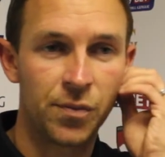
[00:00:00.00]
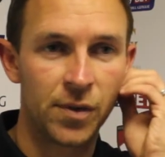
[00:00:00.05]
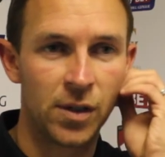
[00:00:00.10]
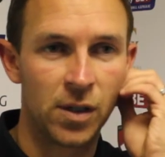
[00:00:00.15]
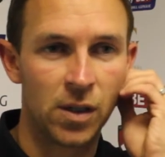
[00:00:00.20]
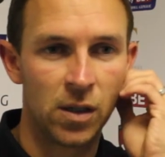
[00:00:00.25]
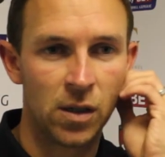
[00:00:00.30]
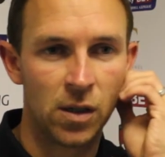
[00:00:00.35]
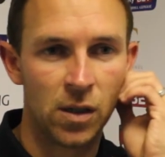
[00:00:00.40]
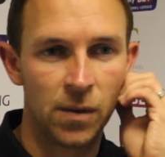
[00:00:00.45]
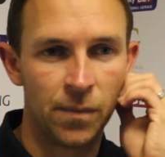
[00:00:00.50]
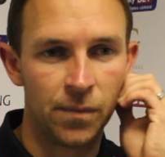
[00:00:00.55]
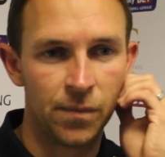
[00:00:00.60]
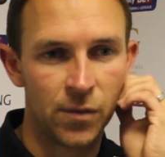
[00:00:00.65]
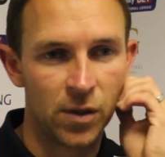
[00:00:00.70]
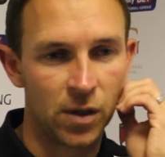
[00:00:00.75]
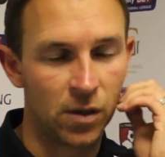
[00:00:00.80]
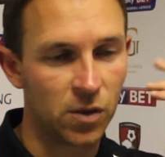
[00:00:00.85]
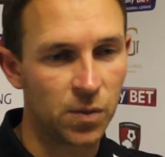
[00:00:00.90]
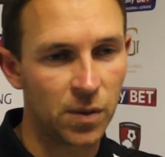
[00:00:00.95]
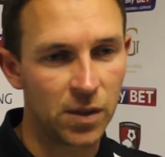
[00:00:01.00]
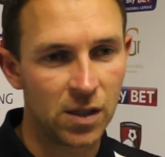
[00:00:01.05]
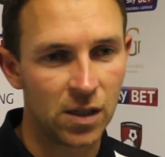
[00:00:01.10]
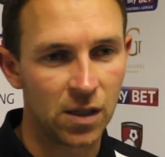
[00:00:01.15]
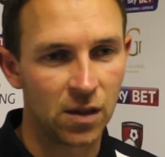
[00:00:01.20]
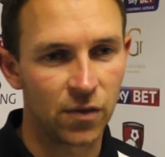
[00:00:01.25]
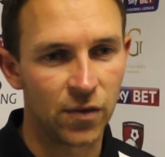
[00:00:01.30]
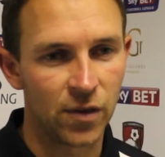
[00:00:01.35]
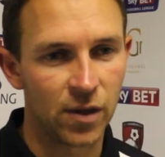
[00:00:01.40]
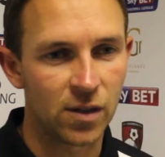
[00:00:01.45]
You know, especially
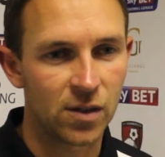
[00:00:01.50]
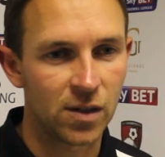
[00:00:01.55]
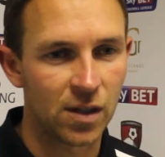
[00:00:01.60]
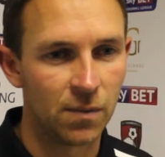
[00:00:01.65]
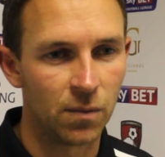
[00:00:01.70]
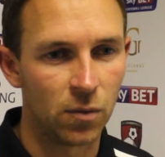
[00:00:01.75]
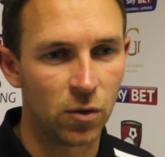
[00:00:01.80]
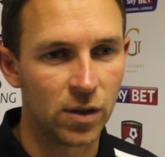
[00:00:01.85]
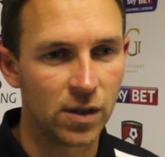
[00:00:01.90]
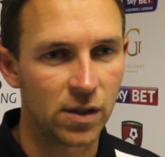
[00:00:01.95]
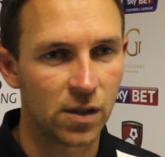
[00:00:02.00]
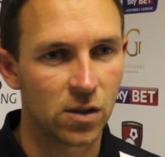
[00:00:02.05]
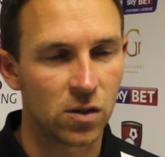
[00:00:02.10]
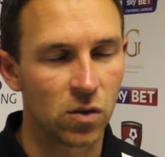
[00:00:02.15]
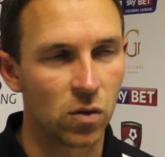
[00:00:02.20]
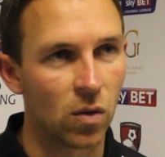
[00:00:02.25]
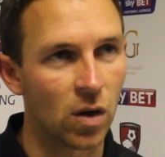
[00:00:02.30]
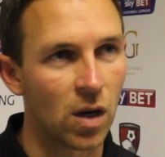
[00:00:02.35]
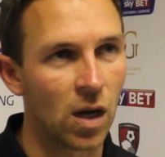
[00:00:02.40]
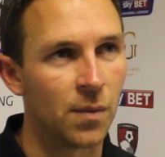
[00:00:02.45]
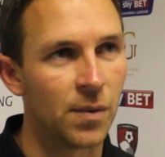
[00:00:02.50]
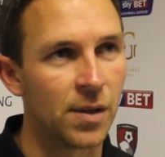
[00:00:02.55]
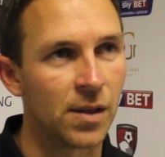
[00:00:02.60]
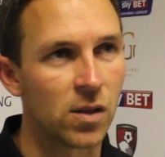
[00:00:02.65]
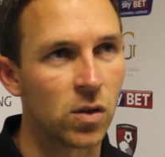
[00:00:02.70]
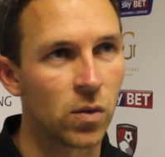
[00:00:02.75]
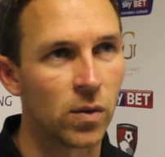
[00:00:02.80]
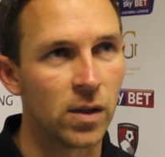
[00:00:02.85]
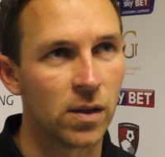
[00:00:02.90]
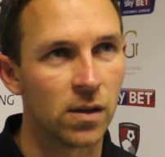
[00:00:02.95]
the first team boys that sort of come
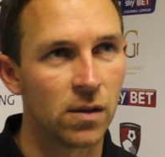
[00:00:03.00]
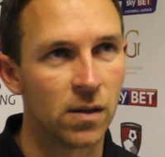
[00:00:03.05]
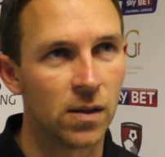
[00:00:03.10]
into it.